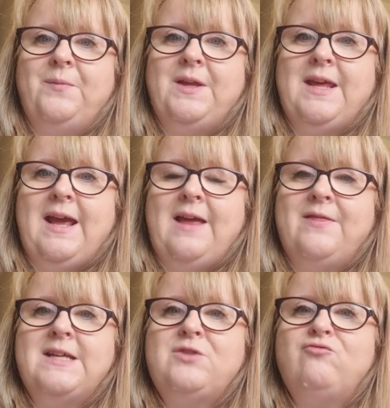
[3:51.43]
But yeah,
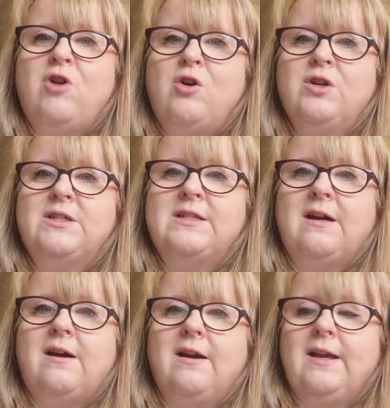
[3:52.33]
this rock
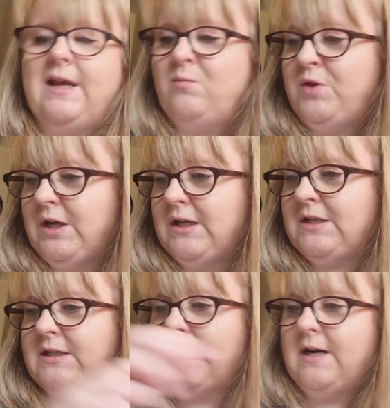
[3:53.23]
star came with a
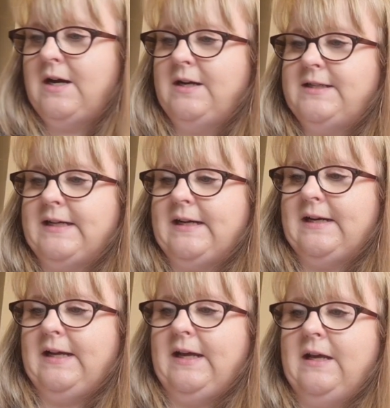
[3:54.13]
guitar
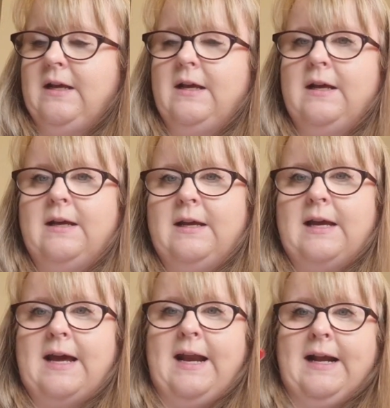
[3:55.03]
die.
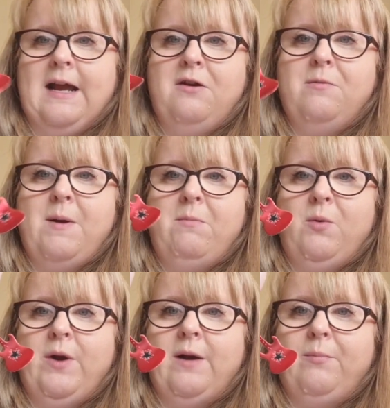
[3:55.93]
And I can't remember
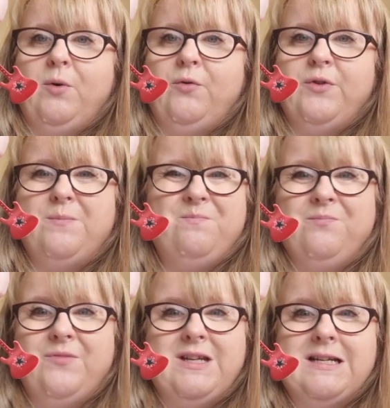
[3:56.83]
where I bought them.
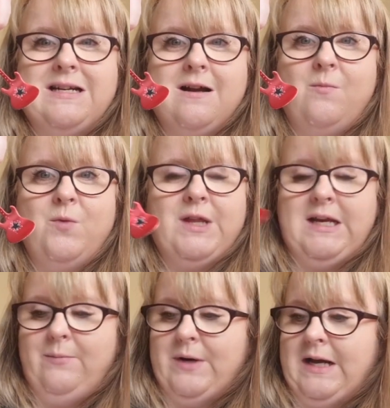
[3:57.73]
They didn't come with
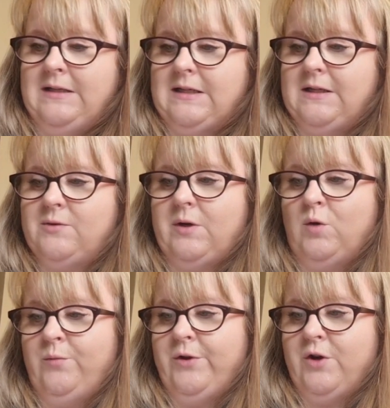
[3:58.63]
any branding, so I
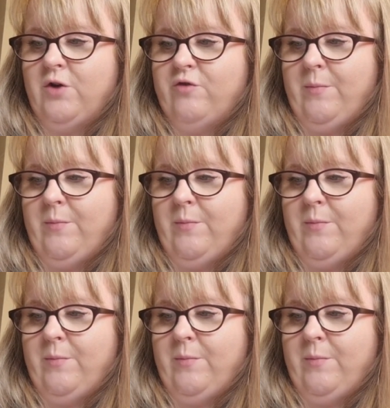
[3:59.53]
hope they're not a